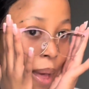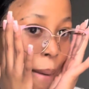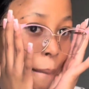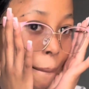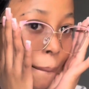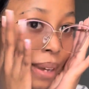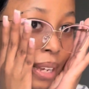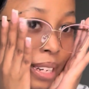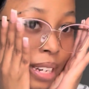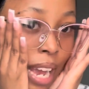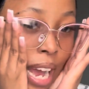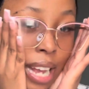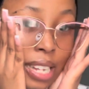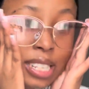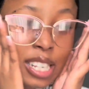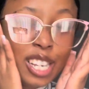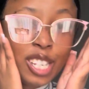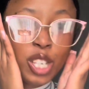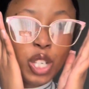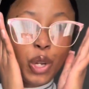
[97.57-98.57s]
But guys,
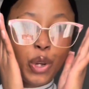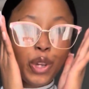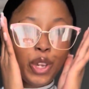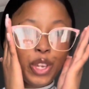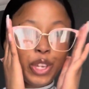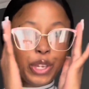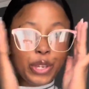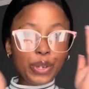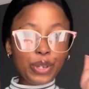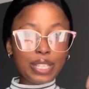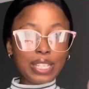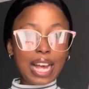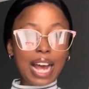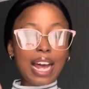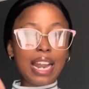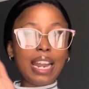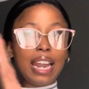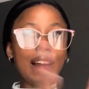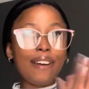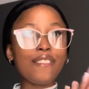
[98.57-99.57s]
they're so cute.
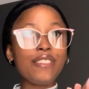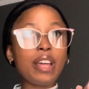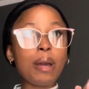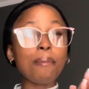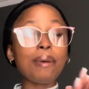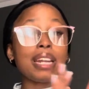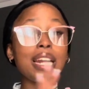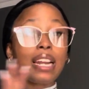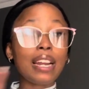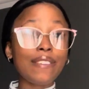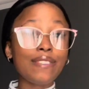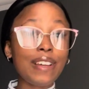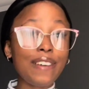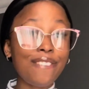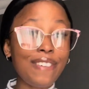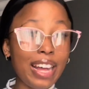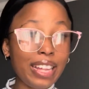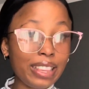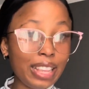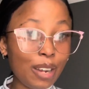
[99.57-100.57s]
I love them, and I love the
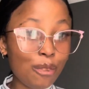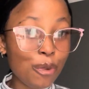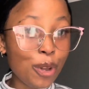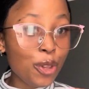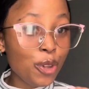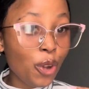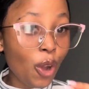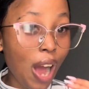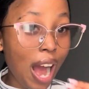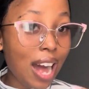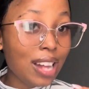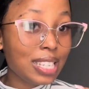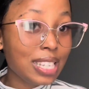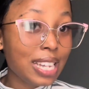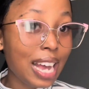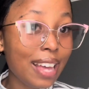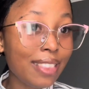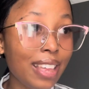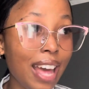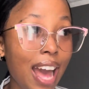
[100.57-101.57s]
fact that when you go
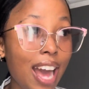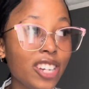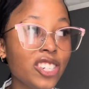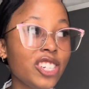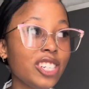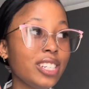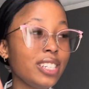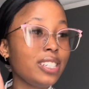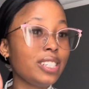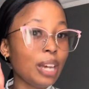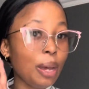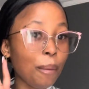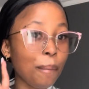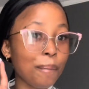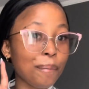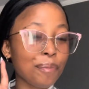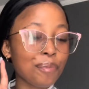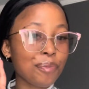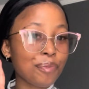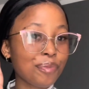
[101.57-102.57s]
outside, they're actually
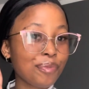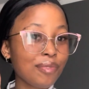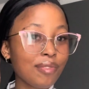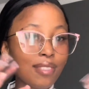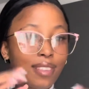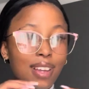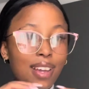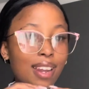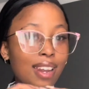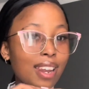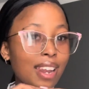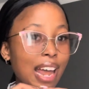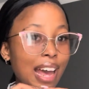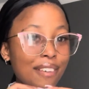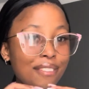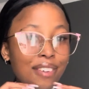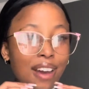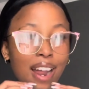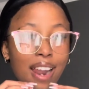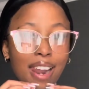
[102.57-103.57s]
dim.
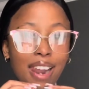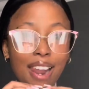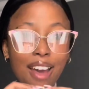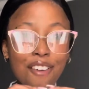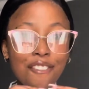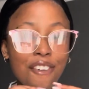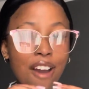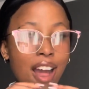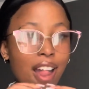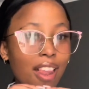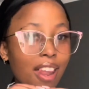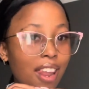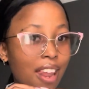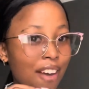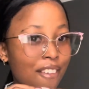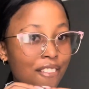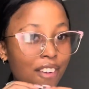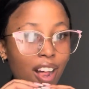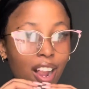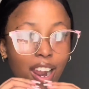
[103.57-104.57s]
Love, love,
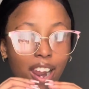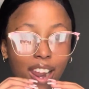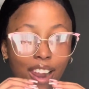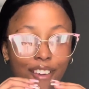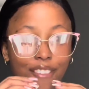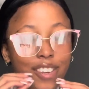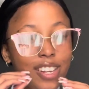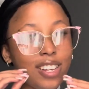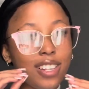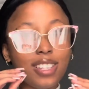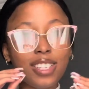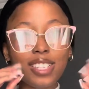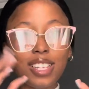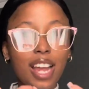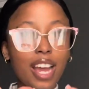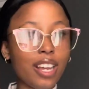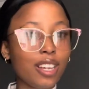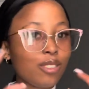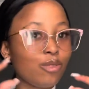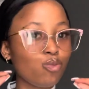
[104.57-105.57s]
love, love it. It's
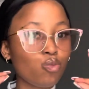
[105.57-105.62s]
like,